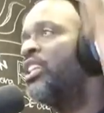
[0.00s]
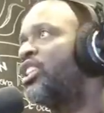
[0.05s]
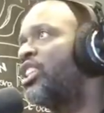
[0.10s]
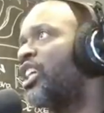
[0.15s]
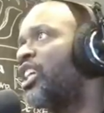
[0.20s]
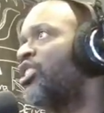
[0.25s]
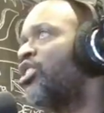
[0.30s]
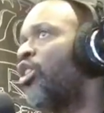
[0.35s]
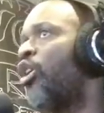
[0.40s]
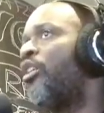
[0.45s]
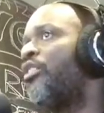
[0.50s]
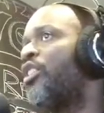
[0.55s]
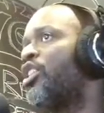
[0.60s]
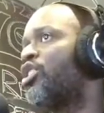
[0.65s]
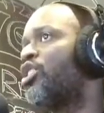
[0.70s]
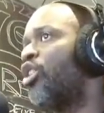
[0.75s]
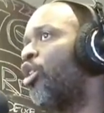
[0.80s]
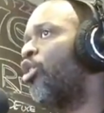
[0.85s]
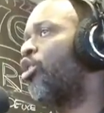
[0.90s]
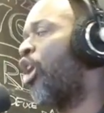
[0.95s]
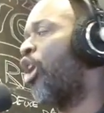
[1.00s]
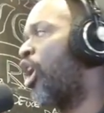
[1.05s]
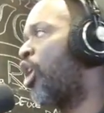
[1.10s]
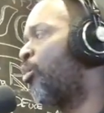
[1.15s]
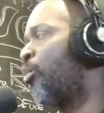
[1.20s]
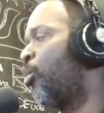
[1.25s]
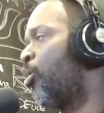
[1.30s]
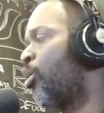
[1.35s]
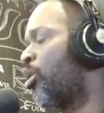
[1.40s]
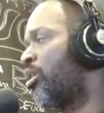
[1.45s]
just on the
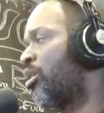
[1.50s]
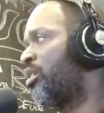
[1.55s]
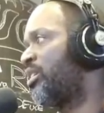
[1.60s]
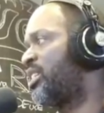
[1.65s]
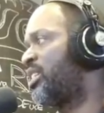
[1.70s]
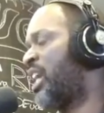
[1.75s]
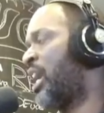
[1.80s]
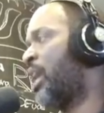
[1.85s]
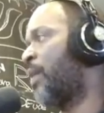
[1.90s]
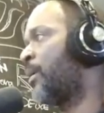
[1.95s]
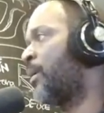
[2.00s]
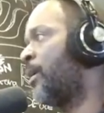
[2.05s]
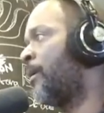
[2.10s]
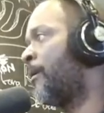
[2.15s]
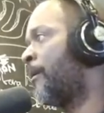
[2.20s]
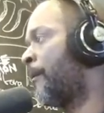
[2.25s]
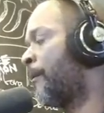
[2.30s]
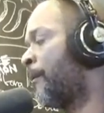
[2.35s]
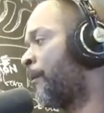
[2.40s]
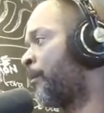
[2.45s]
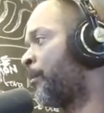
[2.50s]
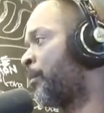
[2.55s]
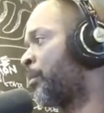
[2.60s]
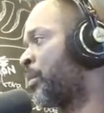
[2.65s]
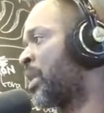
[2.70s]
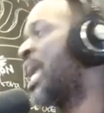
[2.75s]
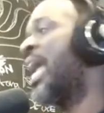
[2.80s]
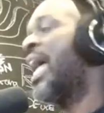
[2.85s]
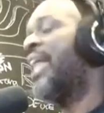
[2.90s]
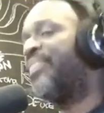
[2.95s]
so-called war on terror.
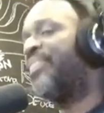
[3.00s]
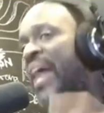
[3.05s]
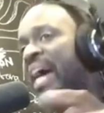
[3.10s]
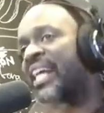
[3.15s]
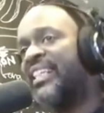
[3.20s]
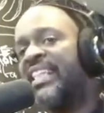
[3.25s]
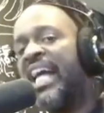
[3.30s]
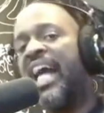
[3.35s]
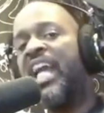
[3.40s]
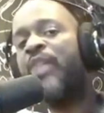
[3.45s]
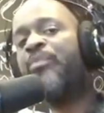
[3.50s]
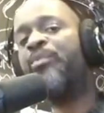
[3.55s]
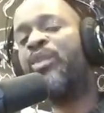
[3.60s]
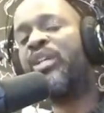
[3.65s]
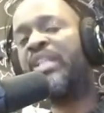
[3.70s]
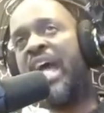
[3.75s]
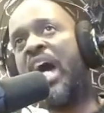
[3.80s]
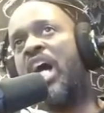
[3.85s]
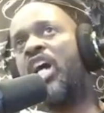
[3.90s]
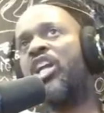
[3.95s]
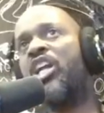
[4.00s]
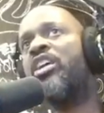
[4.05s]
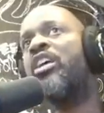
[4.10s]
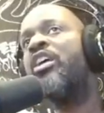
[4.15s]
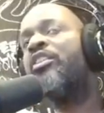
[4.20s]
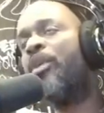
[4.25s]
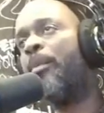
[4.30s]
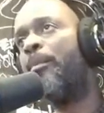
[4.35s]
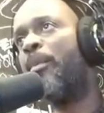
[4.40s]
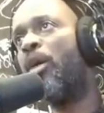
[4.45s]
That's not even counting
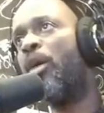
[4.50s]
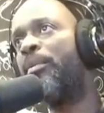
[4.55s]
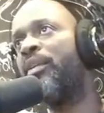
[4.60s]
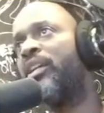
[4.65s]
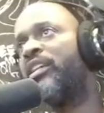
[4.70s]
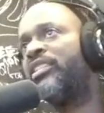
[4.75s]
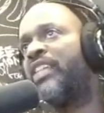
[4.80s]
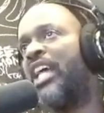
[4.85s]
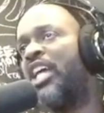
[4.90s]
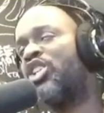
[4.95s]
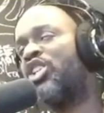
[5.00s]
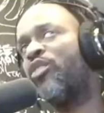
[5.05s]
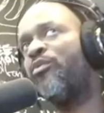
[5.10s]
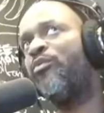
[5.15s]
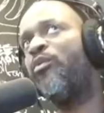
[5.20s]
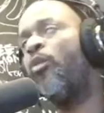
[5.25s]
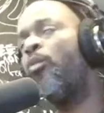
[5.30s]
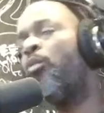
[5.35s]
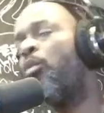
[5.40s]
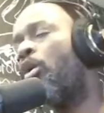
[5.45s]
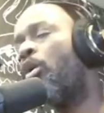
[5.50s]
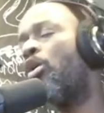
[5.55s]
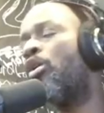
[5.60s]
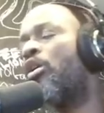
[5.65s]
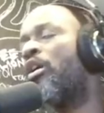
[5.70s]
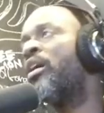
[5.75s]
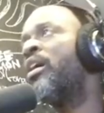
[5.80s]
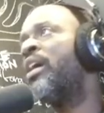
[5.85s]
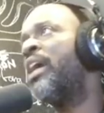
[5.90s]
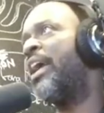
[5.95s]
the mobilization for
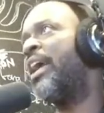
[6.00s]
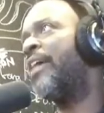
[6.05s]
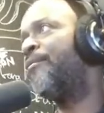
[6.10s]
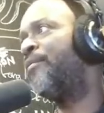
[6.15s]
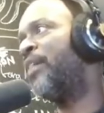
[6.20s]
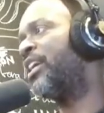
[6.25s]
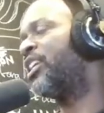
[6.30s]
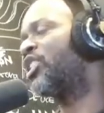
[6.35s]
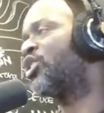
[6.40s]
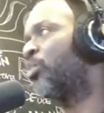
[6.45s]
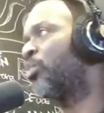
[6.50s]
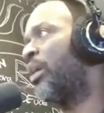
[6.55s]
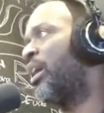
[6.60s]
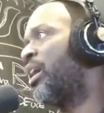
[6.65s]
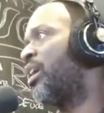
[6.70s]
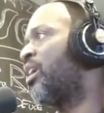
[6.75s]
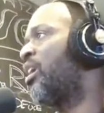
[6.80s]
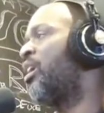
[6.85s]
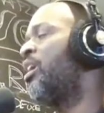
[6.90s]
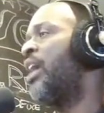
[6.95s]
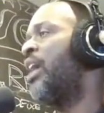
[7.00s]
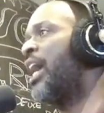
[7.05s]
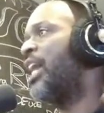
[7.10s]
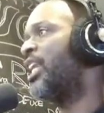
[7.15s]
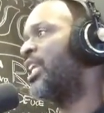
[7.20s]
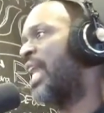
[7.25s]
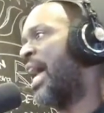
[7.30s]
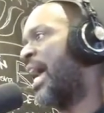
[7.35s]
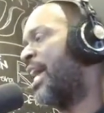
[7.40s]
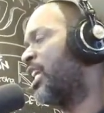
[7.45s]
war in Venezuela
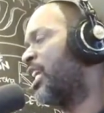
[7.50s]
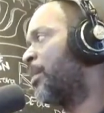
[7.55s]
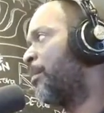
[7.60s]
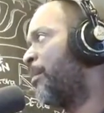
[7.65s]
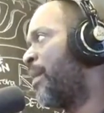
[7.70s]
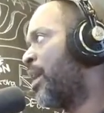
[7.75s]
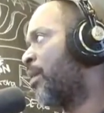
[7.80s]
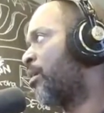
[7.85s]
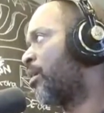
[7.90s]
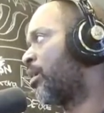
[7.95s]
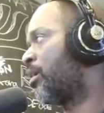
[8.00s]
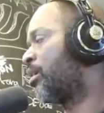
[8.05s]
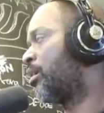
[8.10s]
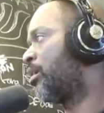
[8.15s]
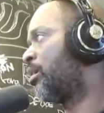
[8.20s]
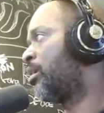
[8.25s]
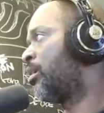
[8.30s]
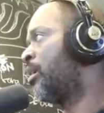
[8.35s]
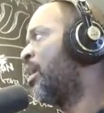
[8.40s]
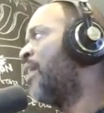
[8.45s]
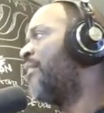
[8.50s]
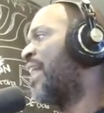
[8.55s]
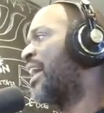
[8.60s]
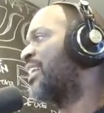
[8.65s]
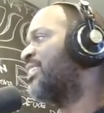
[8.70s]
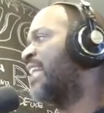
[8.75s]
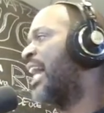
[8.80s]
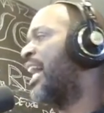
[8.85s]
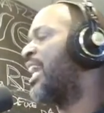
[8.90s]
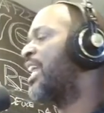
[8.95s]
and Latin America.
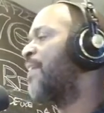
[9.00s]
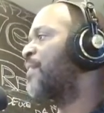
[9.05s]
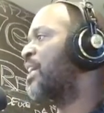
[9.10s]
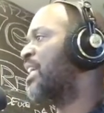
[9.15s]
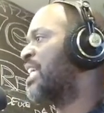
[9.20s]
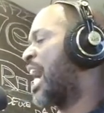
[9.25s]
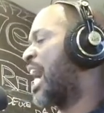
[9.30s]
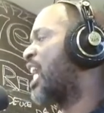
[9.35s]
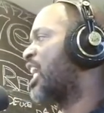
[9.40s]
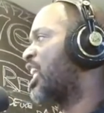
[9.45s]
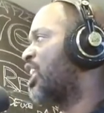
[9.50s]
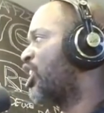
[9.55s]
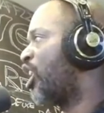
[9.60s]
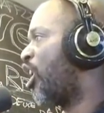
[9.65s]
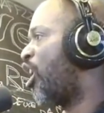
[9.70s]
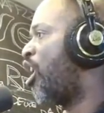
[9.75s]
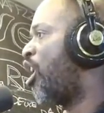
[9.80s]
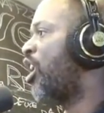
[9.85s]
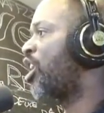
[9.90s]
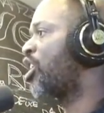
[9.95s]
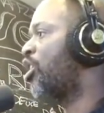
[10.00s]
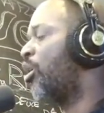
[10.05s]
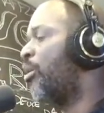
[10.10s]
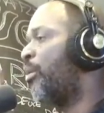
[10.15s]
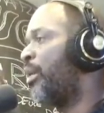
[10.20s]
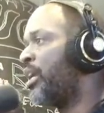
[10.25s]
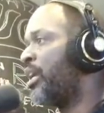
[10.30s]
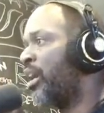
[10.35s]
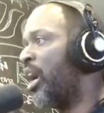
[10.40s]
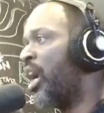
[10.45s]
That's not even counting the
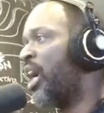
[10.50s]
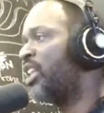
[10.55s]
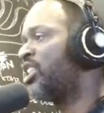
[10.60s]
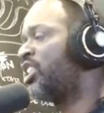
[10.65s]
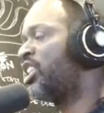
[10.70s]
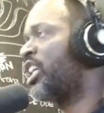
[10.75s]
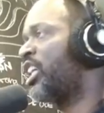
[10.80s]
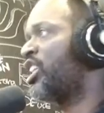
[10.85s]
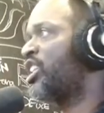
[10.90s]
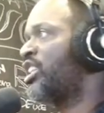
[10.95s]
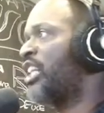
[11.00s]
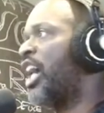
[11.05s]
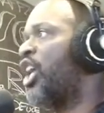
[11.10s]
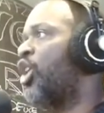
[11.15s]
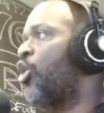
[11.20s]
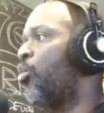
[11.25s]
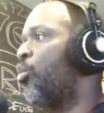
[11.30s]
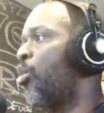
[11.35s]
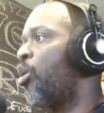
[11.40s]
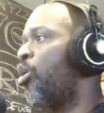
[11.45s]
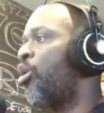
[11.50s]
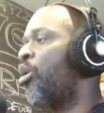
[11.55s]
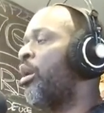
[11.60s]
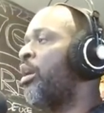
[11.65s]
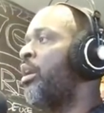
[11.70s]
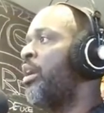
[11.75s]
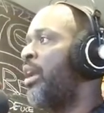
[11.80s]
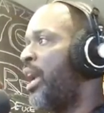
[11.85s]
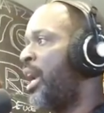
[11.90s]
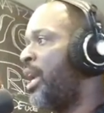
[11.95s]
ongoing uh, genocidal war
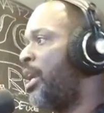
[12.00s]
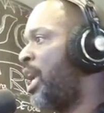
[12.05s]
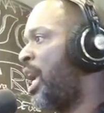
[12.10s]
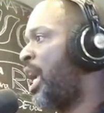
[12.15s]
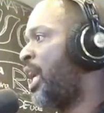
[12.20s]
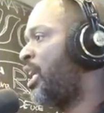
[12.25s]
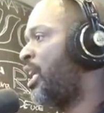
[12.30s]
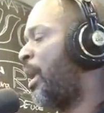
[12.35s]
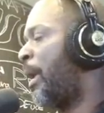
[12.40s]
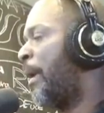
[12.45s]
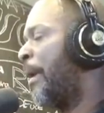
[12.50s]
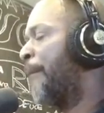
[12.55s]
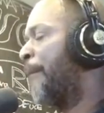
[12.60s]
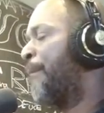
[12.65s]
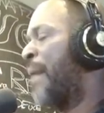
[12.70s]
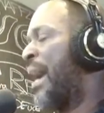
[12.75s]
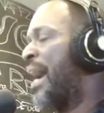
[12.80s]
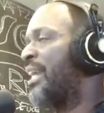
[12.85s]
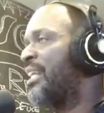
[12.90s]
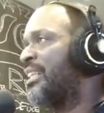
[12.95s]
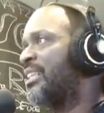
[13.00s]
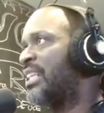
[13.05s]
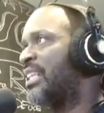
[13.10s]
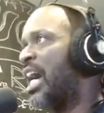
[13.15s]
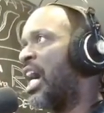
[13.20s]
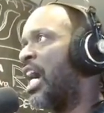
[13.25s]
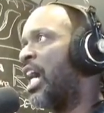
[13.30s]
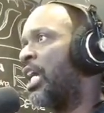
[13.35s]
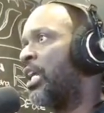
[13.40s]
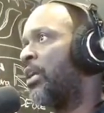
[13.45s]
in, in, in
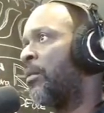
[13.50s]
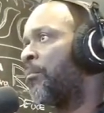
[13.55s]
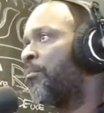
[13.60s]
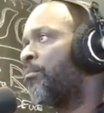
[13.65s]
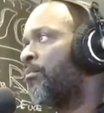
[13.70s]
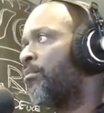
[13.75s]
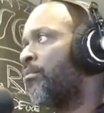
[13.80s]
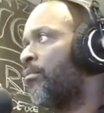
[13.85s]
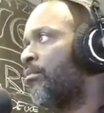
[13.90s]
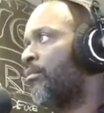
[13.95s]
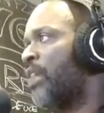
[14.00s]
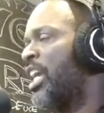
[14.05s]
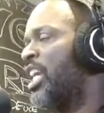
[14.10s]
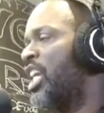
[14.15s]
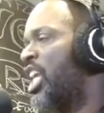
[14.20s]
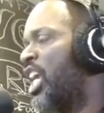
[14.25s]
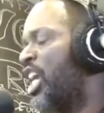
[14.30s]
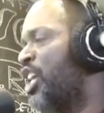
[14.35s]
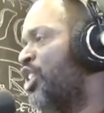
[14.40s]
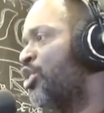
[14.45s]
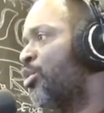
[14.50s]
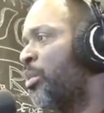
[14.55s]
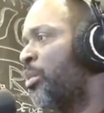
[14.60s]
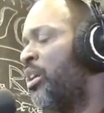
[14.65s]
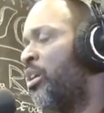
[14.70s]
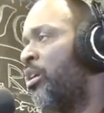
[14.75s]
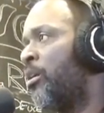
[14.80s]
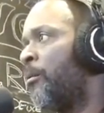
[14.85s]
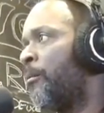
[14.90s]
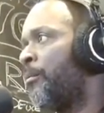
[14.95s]
Palestine, in
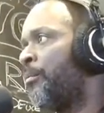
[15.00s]
Israel,